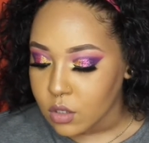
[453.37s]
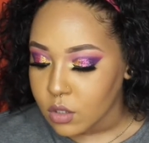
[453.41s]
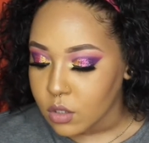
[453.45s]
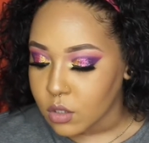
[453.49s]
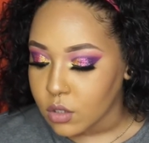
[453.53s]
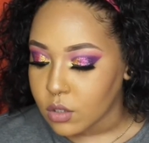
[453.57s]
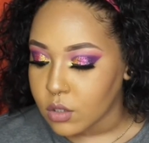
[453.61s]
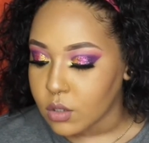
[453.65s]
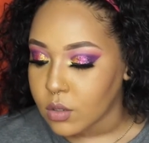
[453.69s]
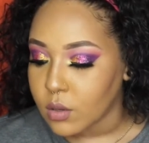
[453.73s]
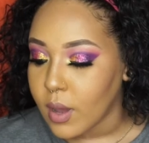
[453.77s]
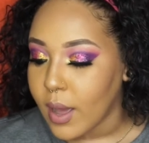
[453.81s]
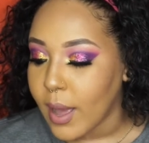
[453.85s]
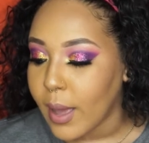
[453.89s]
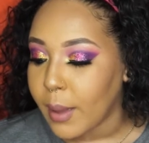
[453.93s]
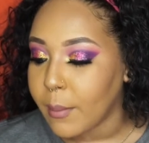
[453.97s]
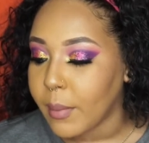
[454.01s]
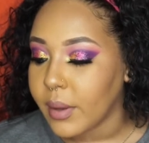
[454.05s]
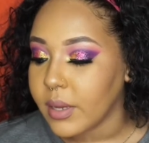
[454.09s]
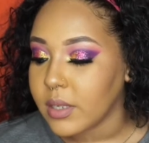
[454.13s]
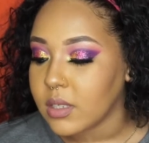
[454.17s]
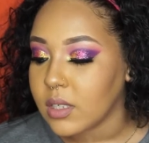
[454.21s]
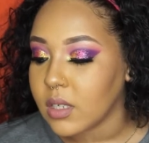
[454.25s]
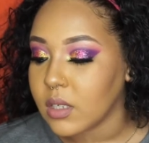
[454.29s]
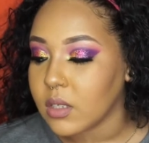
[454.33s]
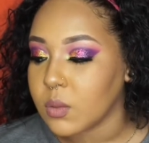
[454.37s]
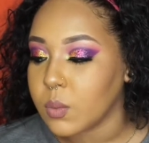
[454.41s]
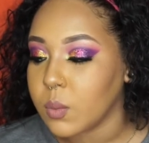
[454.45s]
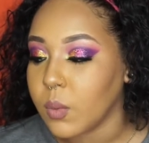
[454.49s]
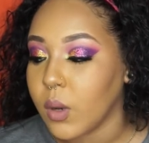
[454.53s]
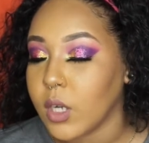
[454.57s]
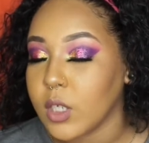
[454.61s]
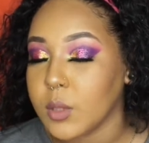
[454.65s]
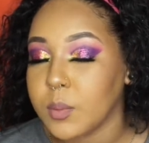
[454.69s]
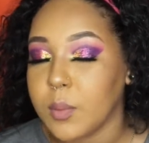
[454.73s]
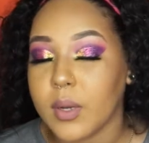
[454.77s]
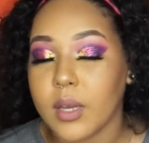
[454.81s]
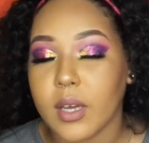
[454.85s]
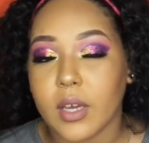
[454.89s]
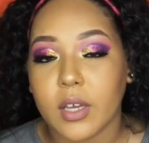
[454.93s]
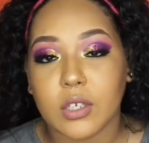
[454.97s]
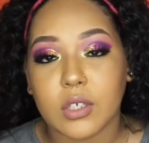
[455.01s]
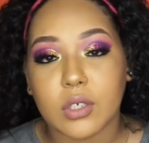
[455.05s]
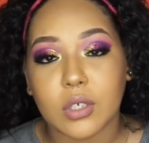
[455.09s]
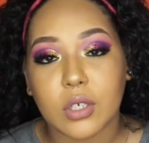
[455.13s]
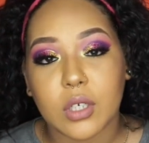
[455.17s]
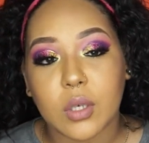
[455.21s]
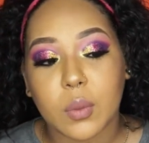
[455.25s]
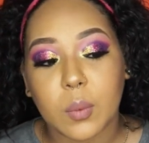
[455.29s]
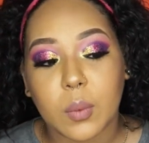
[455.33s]
so i might just wash my hair
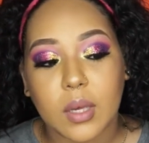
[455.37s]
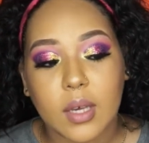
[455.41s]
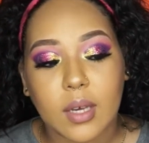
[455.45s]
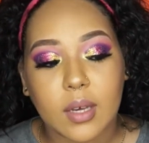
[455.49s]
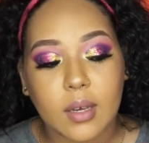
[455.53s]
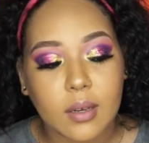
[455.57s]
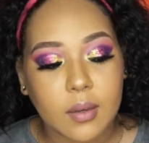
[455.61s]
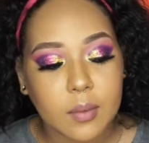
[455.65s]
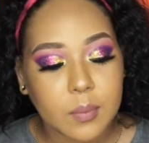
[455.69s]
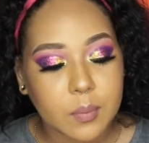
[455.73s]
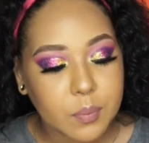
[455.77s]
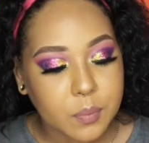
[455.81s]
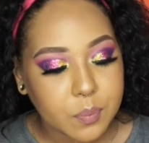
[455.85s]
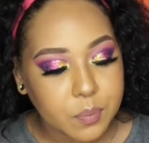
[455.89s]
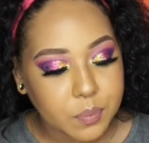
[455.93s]
during the week